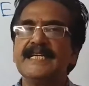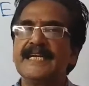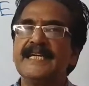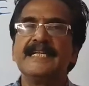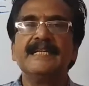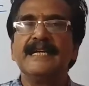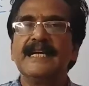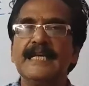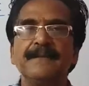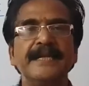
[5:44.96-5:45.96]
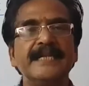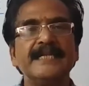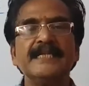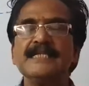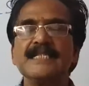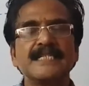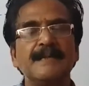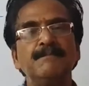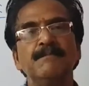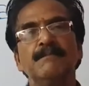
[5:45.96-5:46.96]
he can eliminate
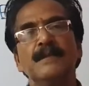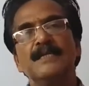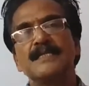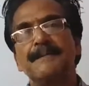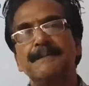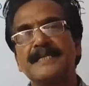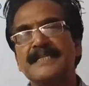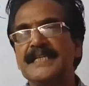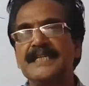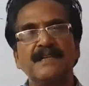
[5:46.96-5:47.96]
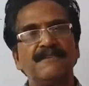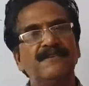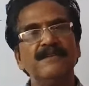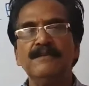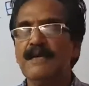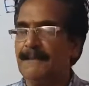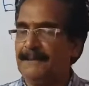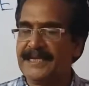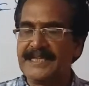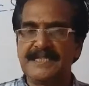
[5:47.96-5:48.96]
some percentage of
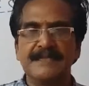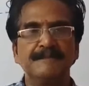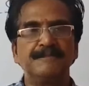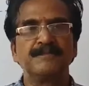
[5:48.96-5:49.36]
applicants.